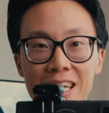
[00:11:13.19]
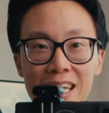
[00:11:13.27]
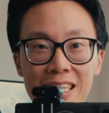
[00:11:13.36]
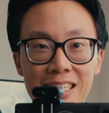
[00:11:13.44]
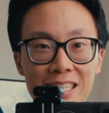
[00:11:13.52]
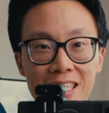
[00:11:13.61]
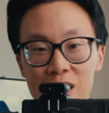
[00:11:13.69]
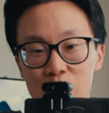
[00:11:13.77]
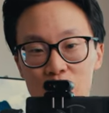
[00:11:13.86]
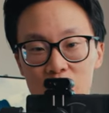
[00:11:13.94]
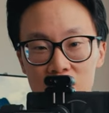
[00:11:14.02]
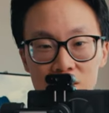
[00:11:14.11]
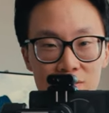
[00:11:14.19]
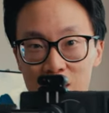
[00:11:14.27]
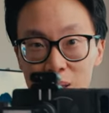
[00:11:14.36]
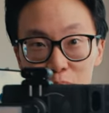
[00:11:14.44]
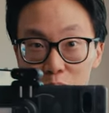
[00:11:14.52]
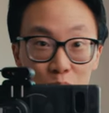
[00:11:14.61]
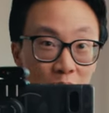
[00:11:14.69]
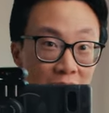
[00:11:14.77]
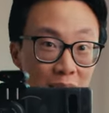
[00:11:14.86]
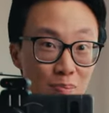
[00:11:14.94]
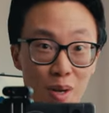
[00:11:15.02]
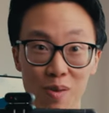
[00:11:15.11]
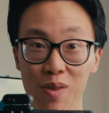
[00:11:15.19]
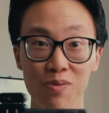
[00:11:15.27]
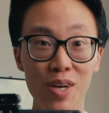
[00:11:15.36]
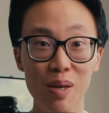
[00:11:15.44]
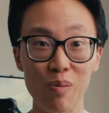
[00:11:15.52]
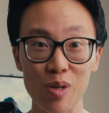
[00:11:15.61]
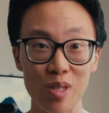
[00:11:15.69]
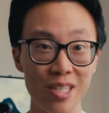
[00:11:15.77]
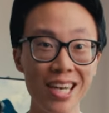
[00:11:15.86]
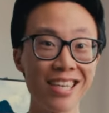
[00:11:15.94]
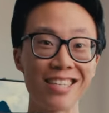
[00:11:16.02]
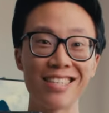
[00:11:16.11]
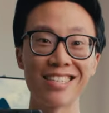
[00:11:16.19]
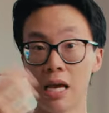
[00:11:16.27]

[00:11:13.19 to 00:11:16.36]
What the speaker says: And it will just keep you in the middle of the frame, which is nice.